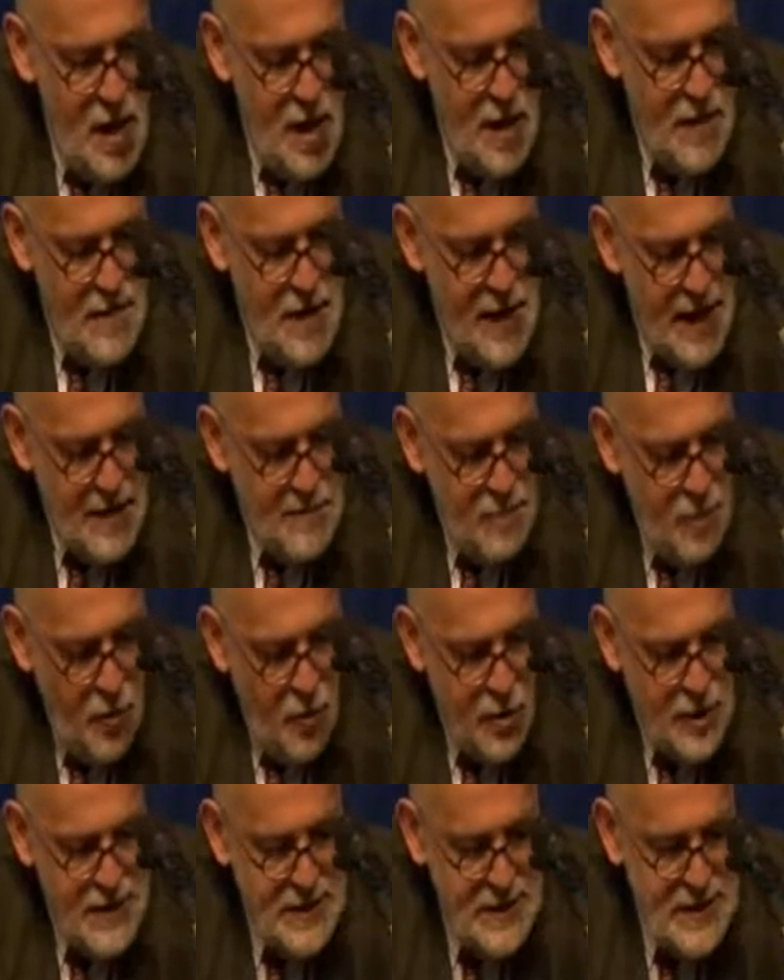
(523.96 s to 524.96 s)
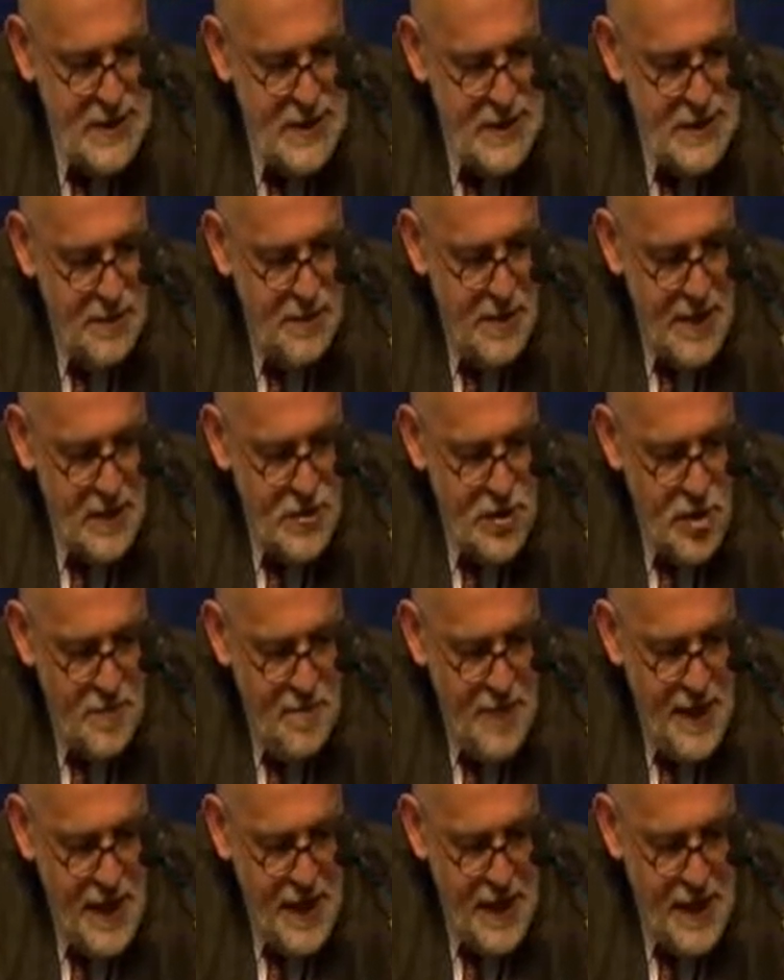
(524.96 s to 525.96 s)
And the eighth point is by
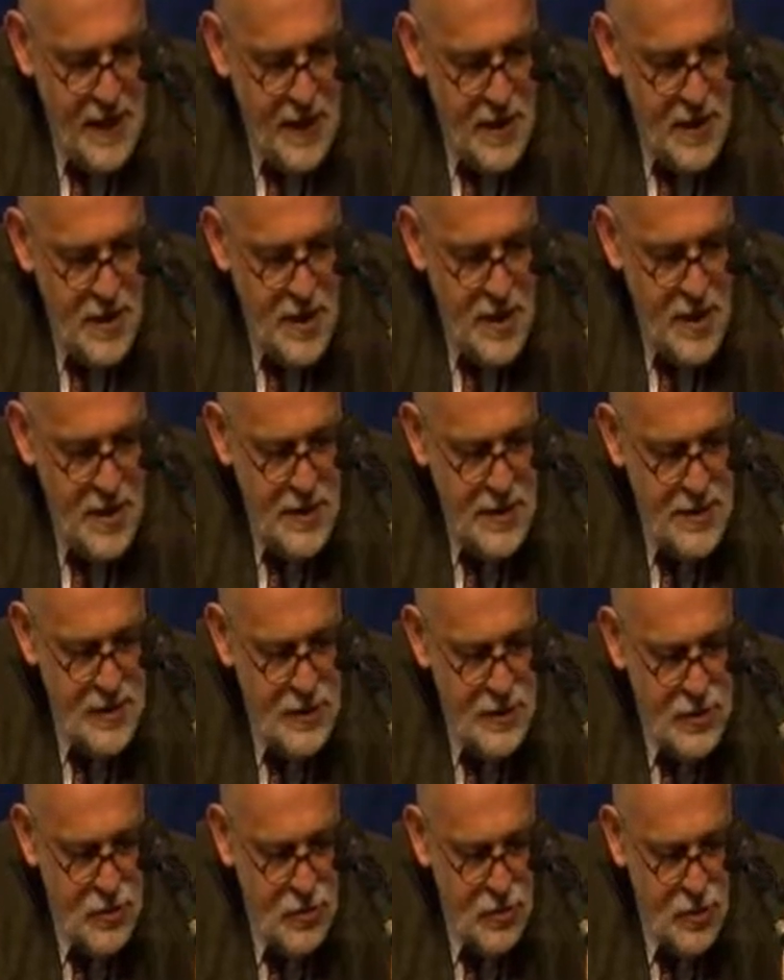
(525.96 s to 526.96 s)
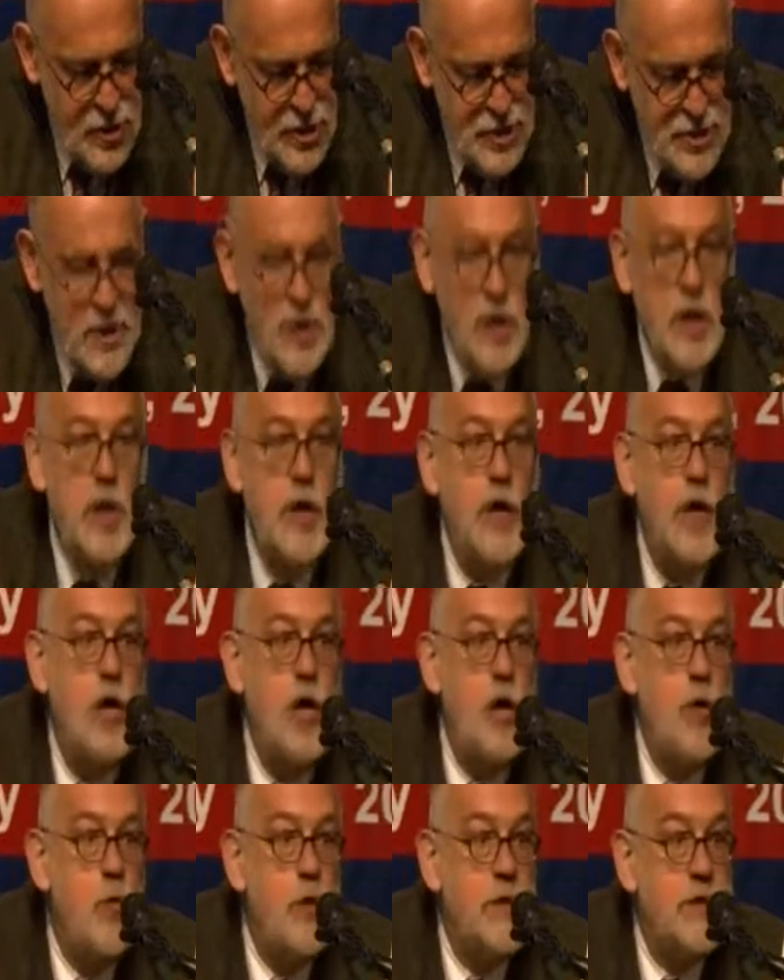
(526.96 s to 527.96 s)
comparing the Jewish
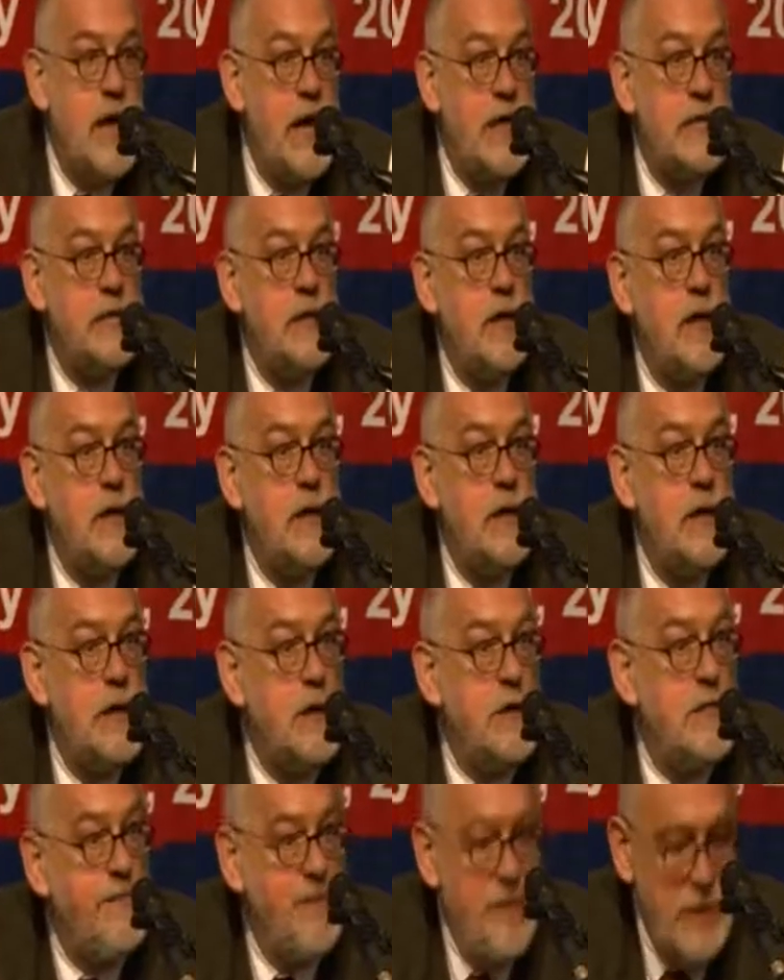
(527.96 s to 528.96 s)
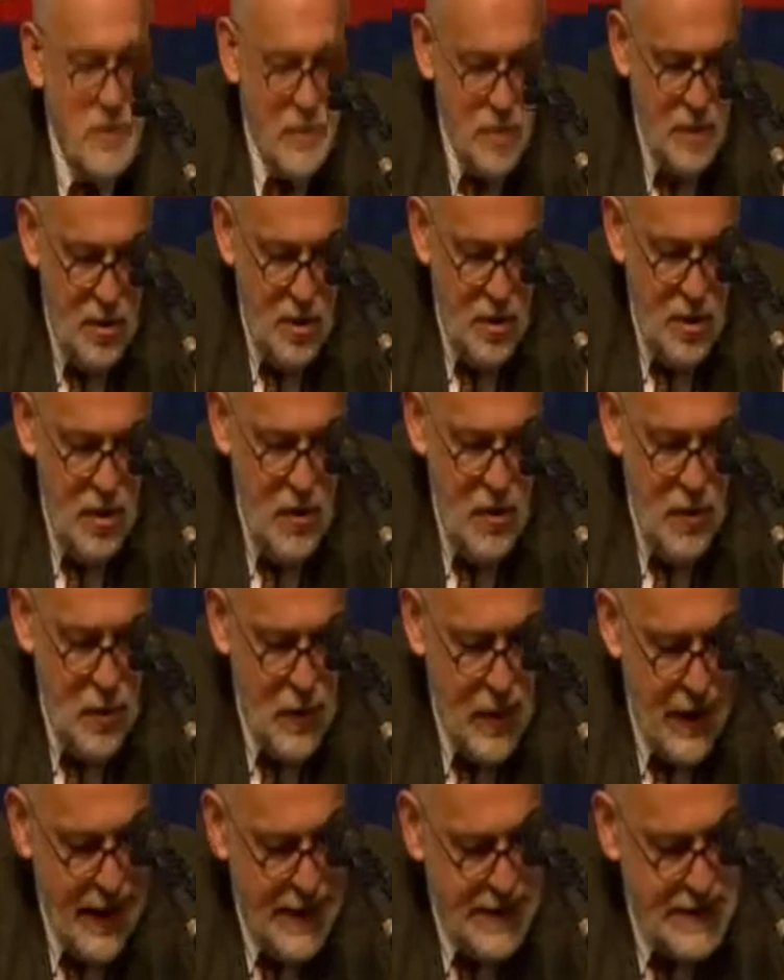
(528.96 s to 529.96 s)
with other inferior
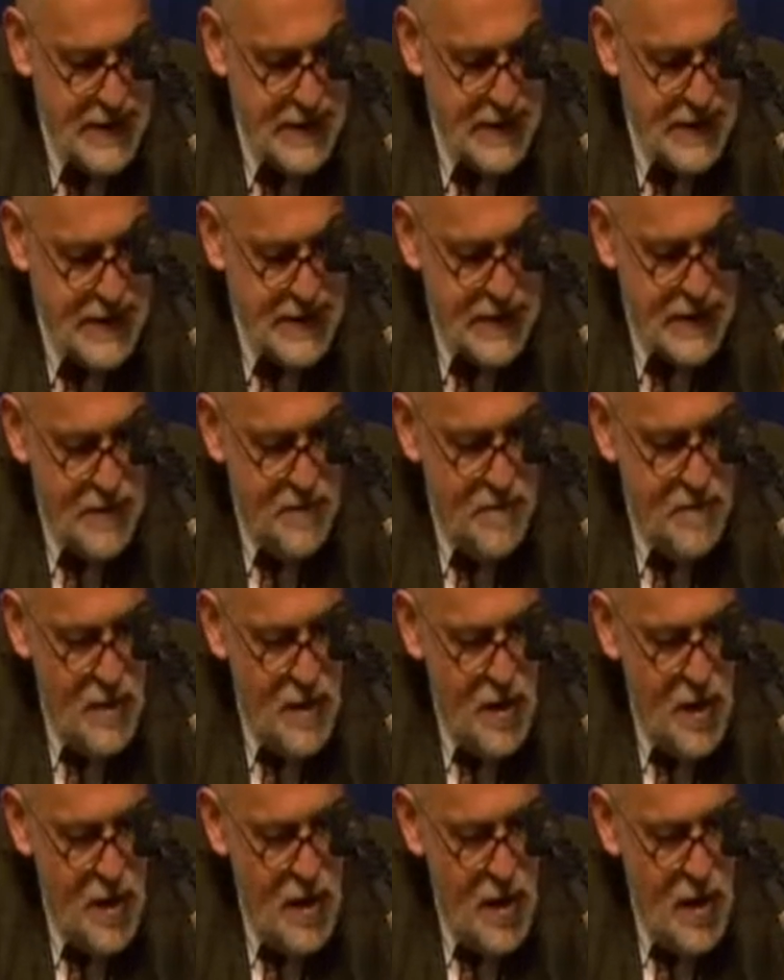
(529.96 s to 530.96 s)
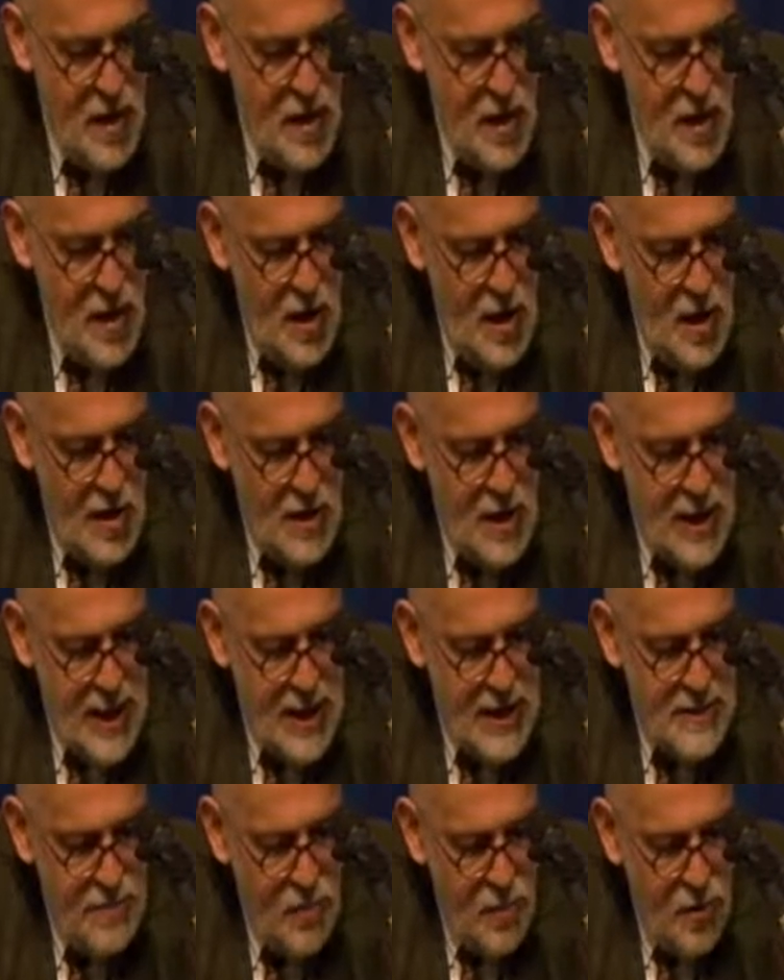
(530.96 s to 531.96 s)
races. And the
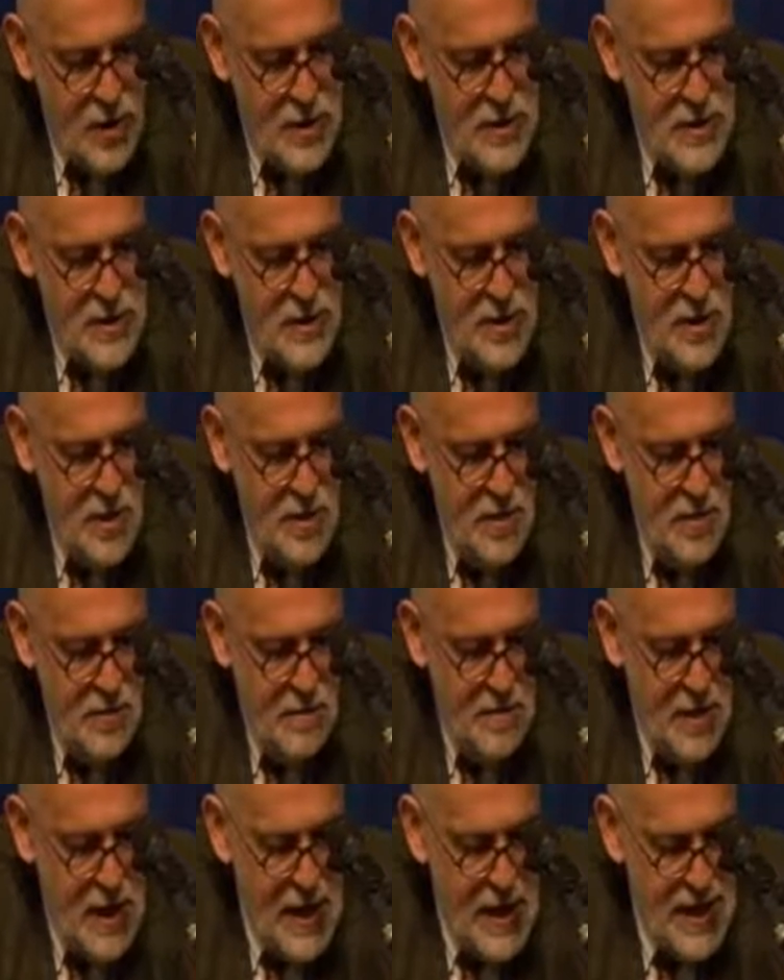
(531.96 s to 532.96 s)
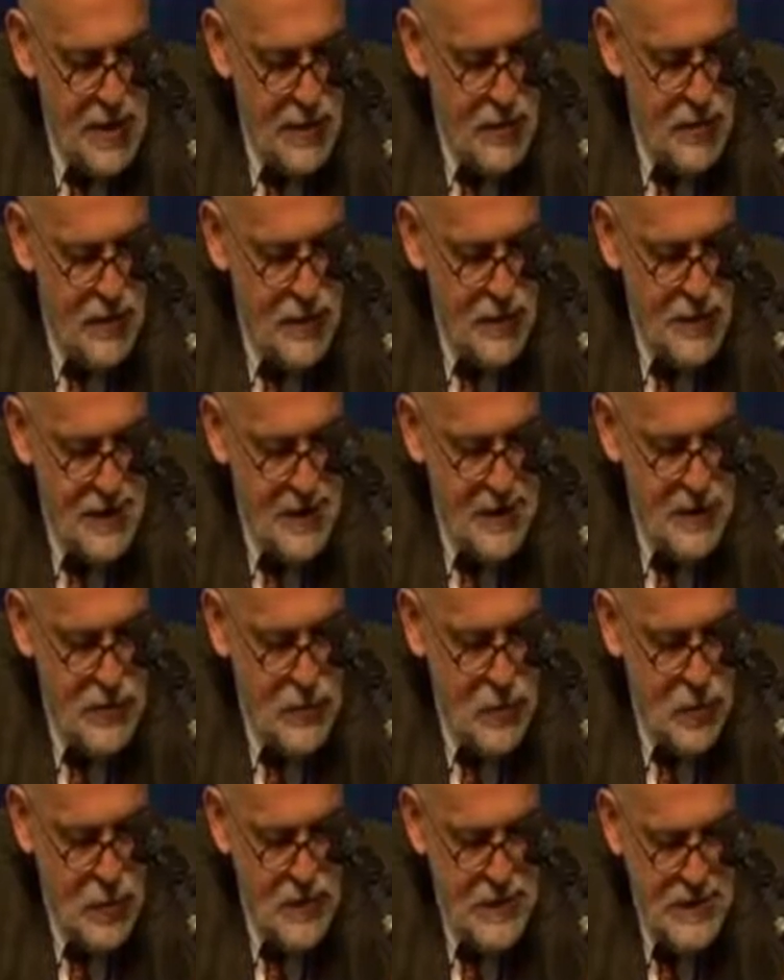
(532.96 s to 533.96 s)
eighth point, by accusing
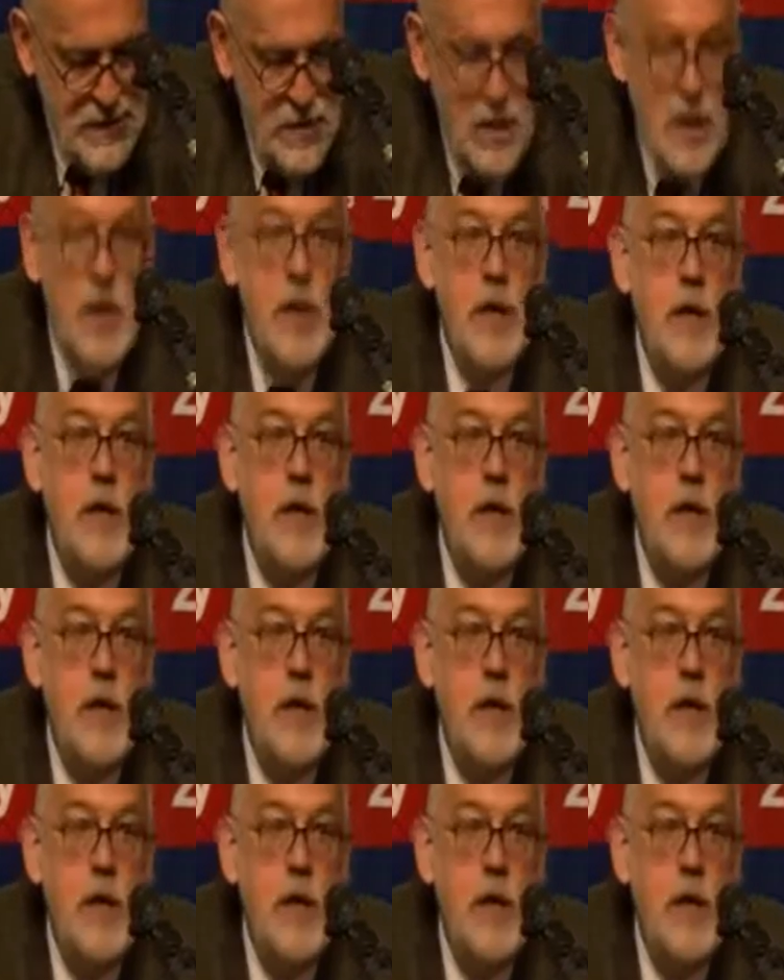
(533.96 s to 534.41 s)
Jews